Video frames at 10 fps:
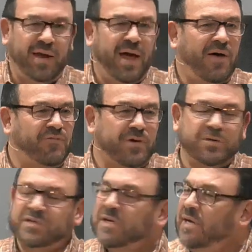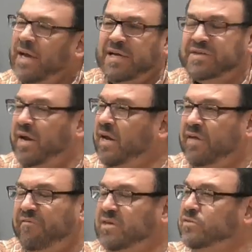Now, folks, it's an
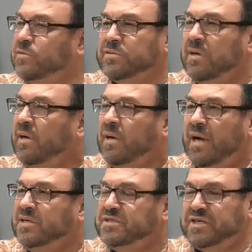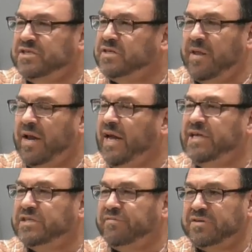individual a decision that
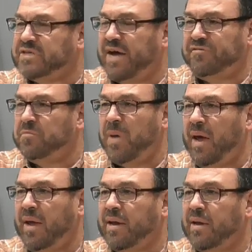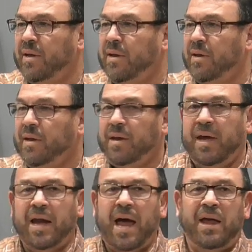each of us have to make.
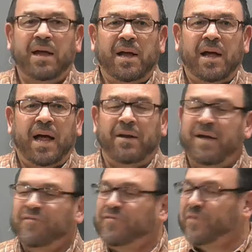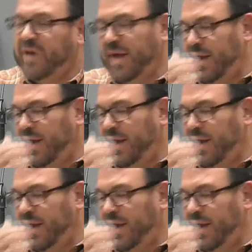And I, I'll never forget